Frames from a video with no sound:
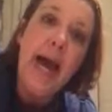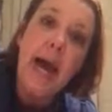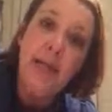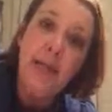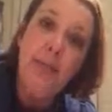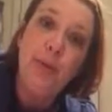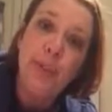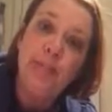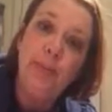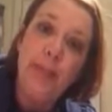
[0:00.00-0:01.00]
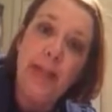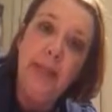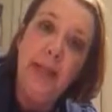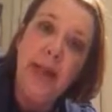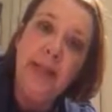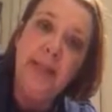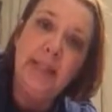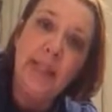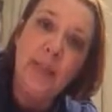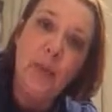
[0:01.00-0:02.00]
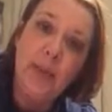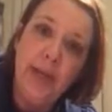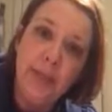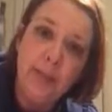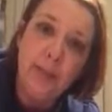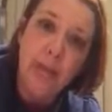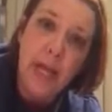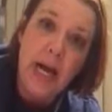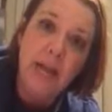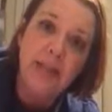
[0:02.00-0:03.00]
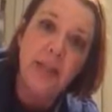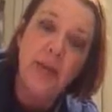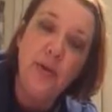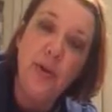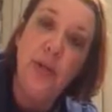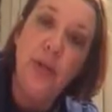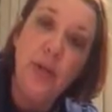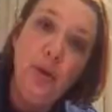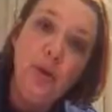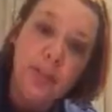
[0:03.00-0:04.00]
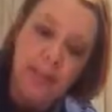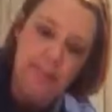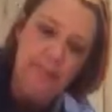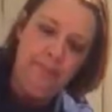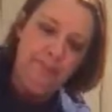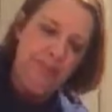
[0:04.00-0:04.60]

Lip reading: I did put some belly bands in with his supplies so you could use them.